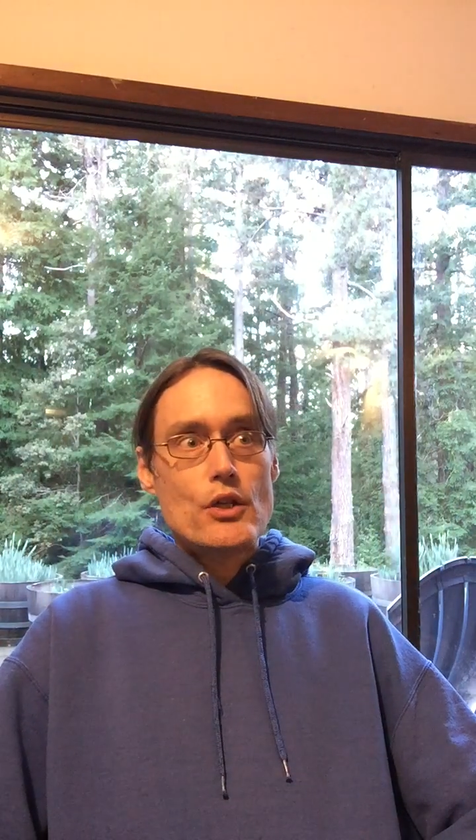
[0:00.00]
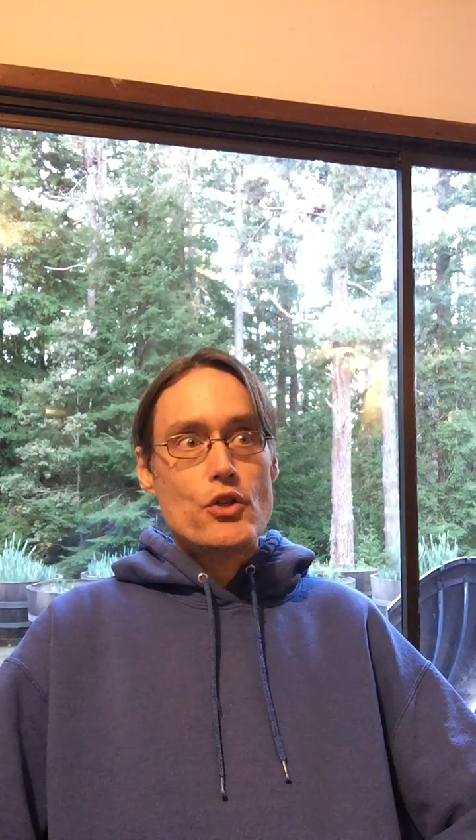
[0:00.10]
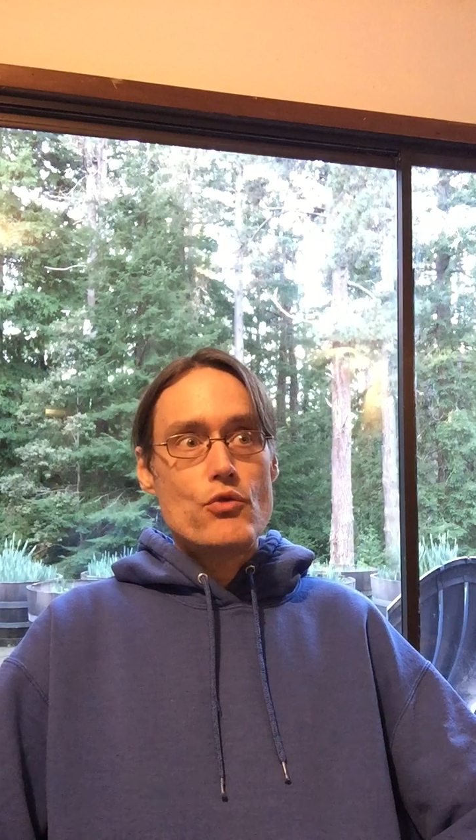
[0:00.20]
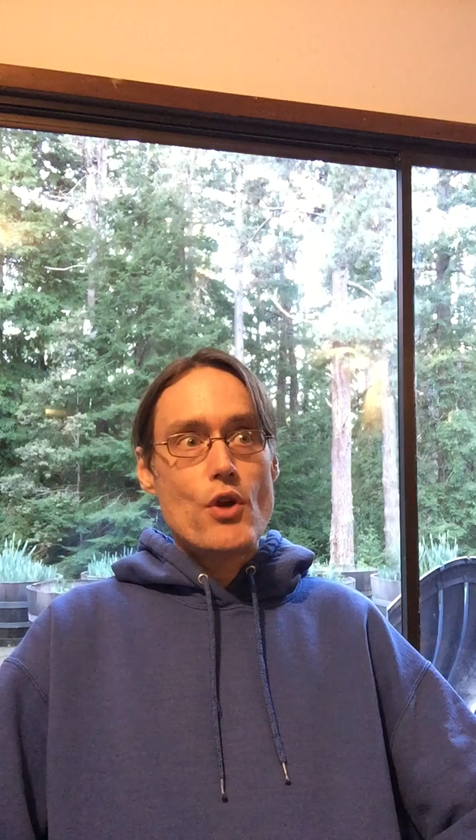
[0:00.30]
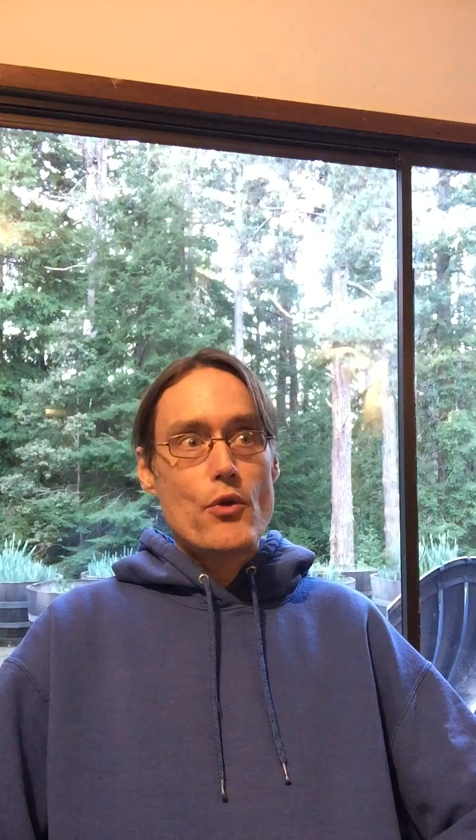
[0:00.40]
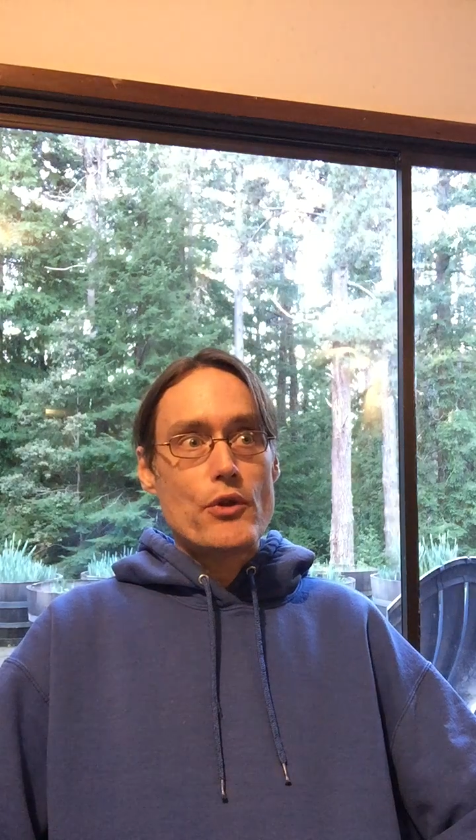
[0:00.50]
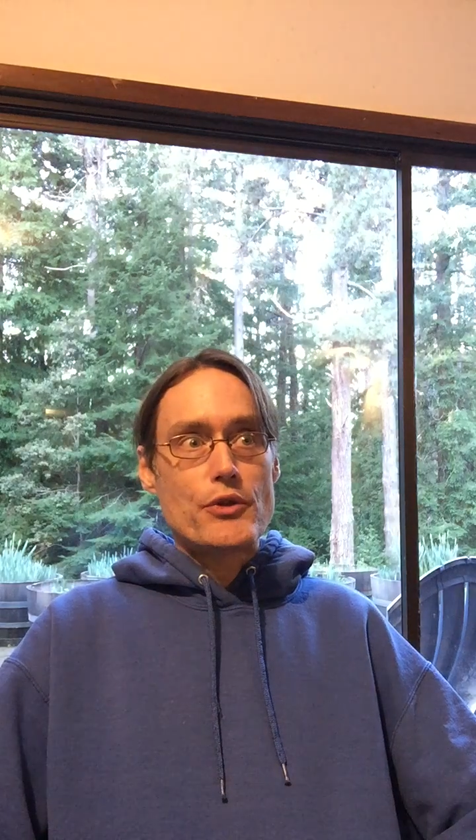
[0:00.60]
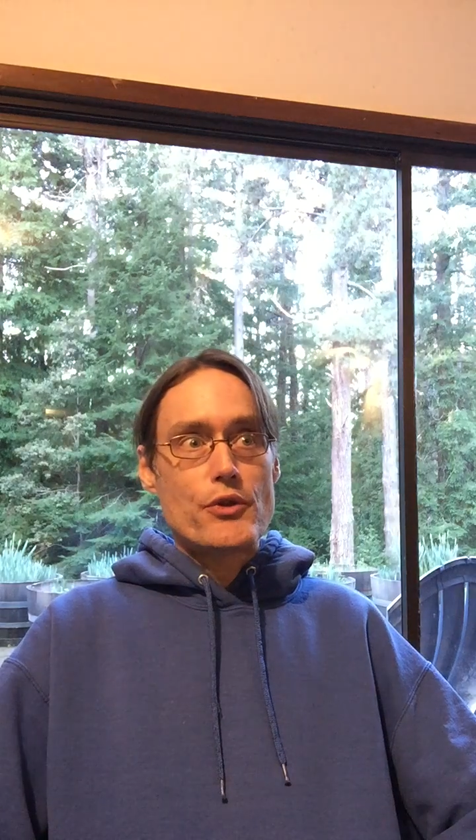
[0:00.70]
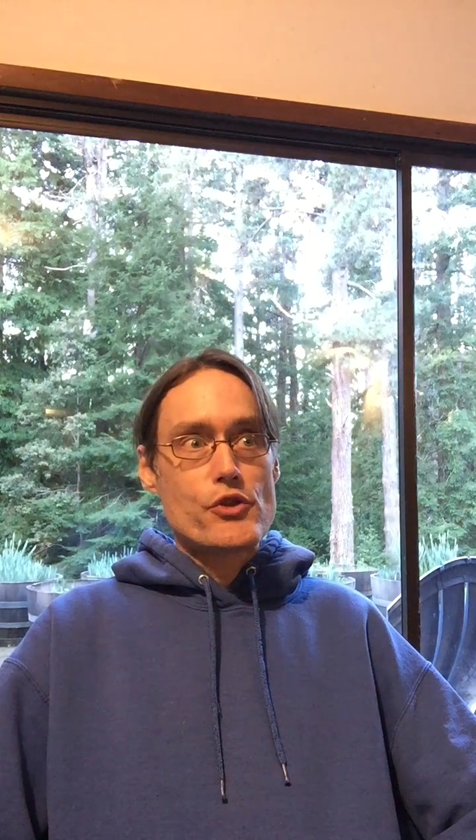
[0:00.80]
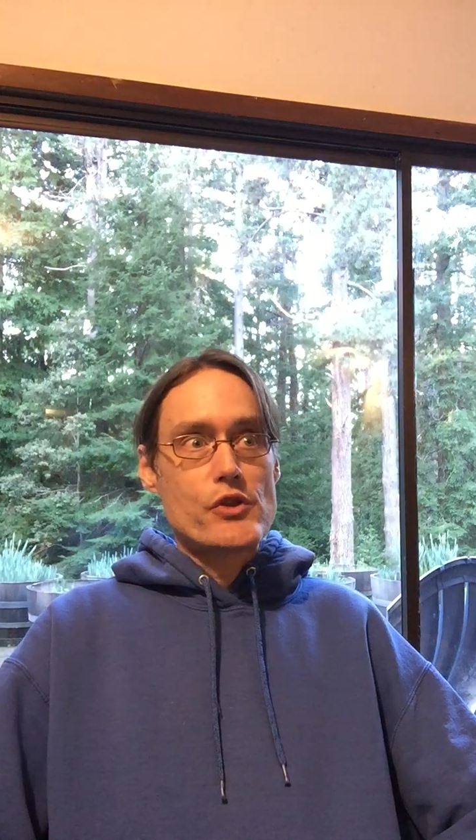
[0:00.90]
you know
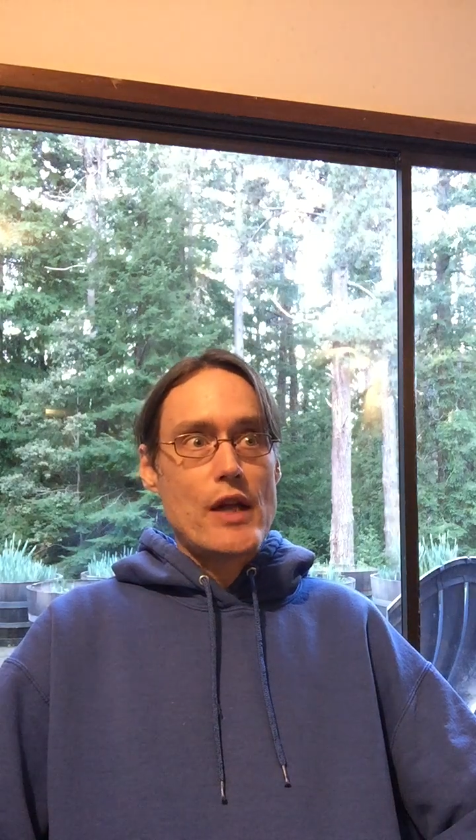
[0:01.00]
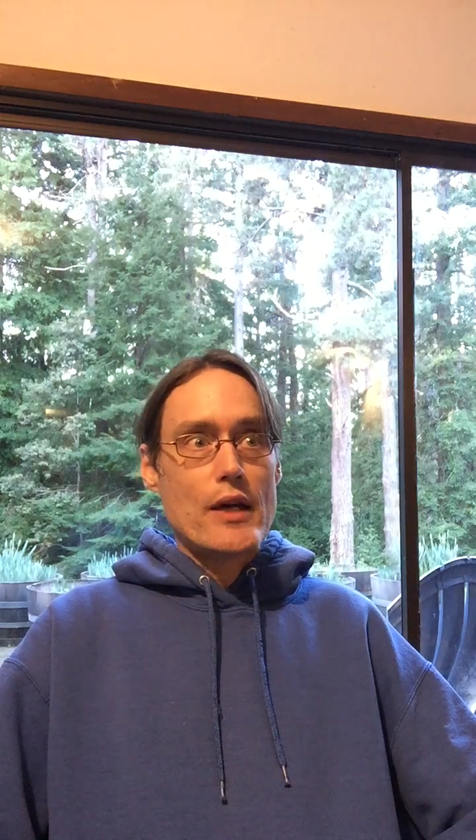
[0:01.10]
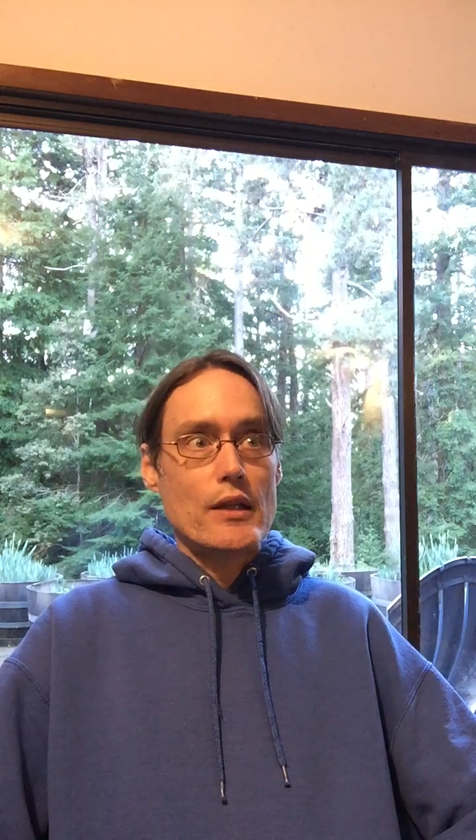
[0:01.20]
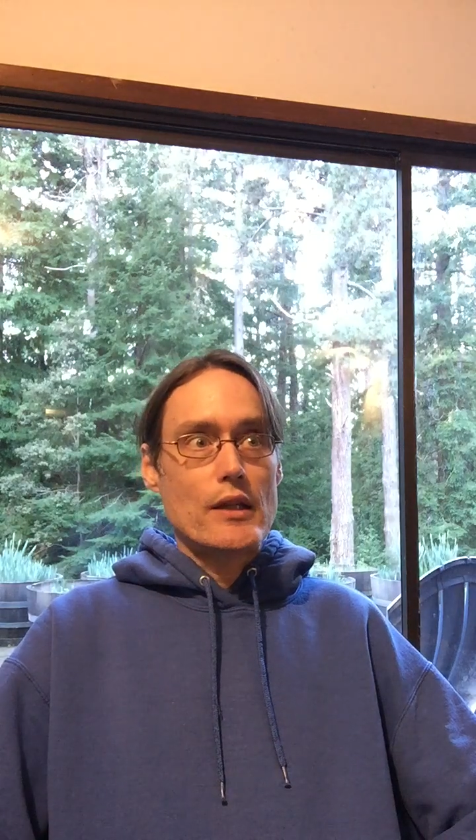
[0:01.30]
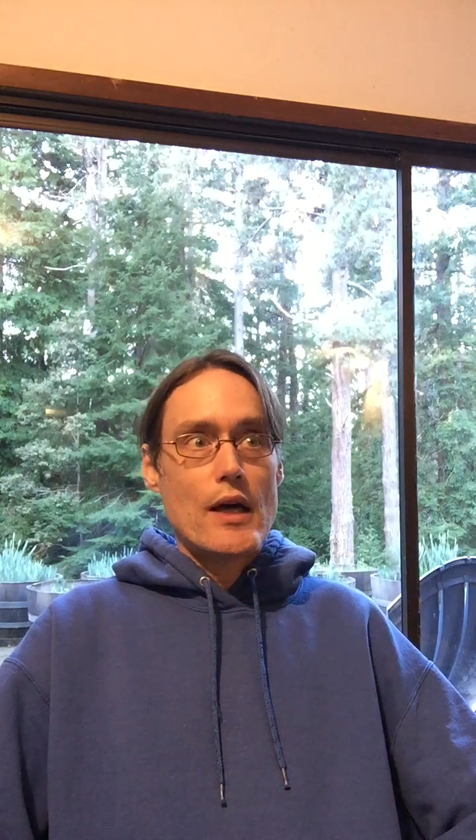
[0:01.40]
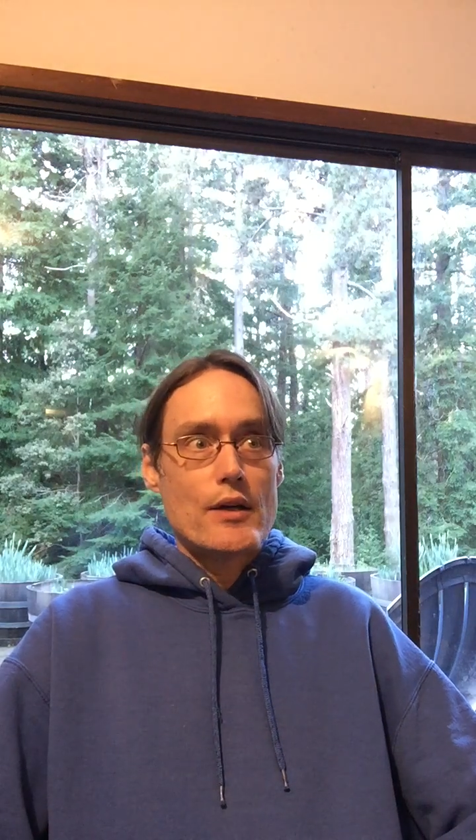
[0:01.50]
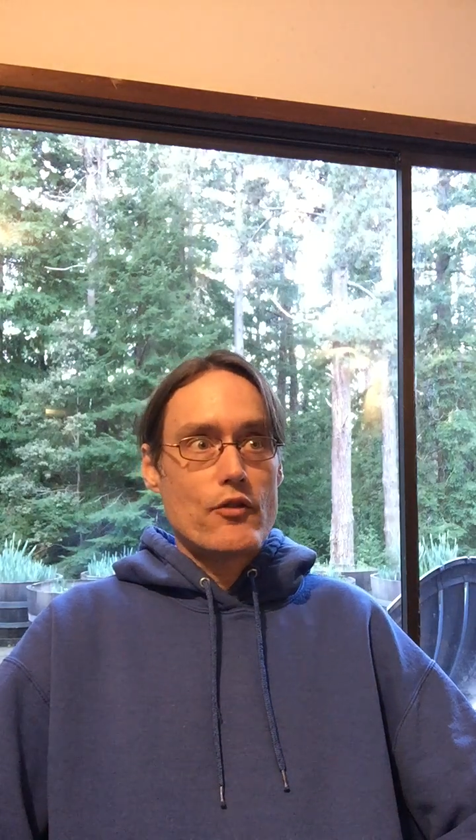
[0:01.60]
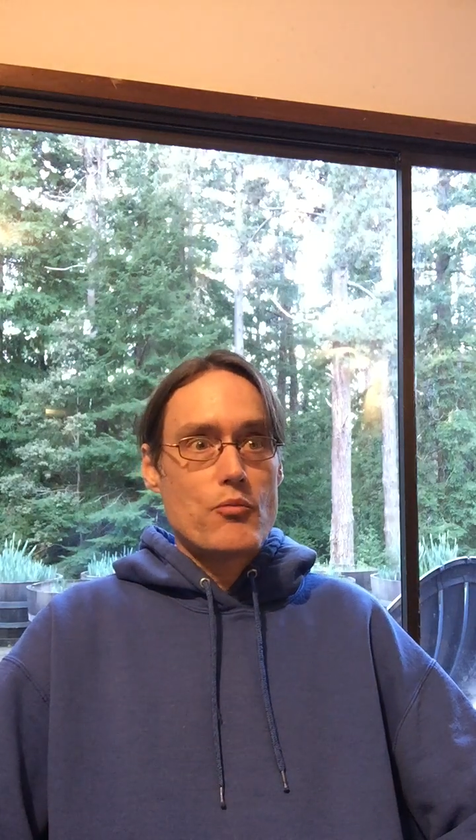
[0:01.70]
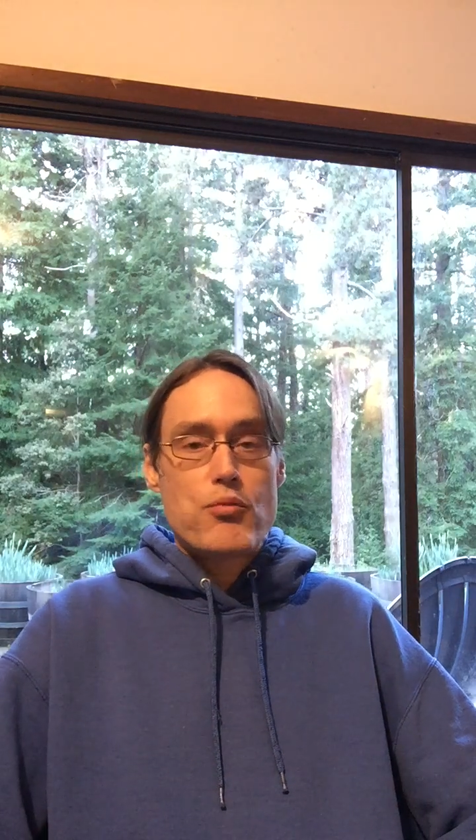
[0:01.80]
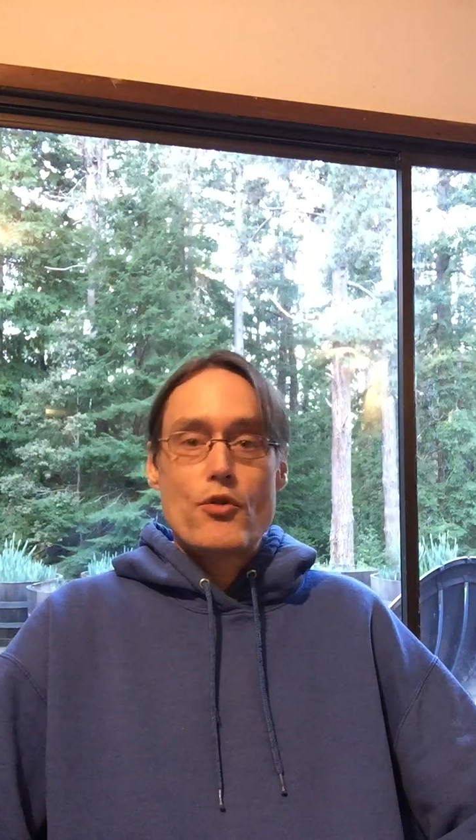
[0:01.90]
that there's not a lot
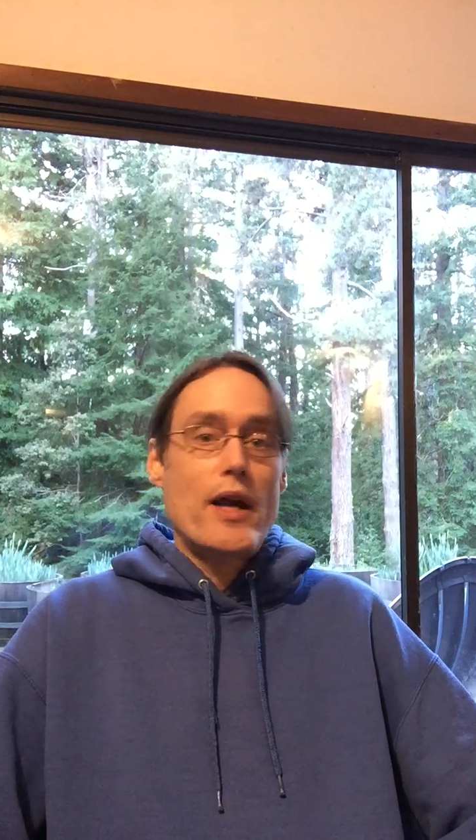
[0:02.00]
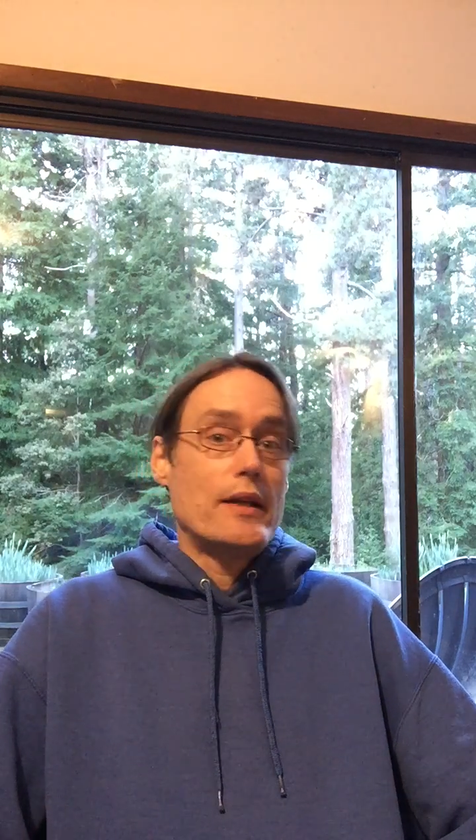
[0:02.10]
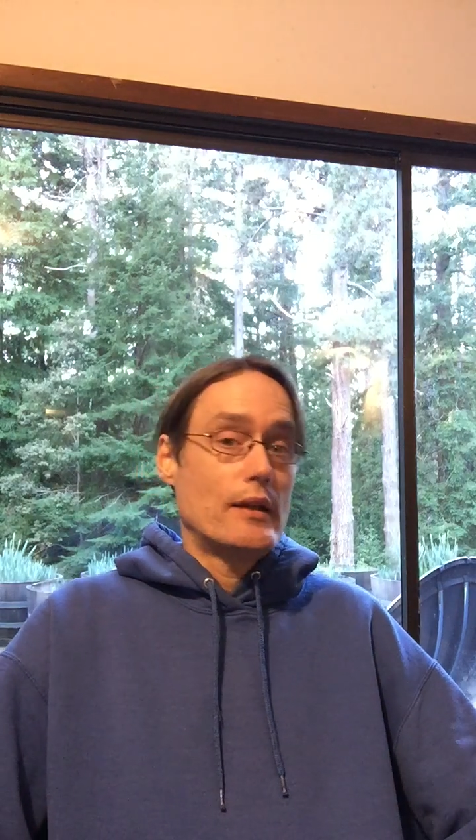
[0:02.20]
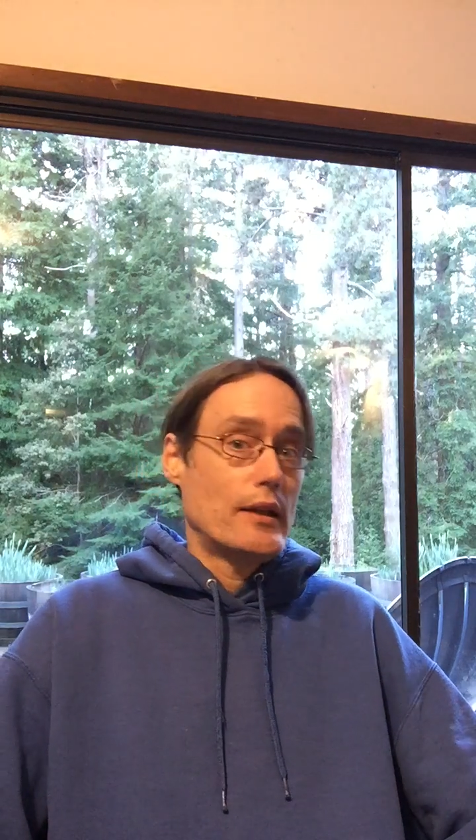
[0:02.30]
of bright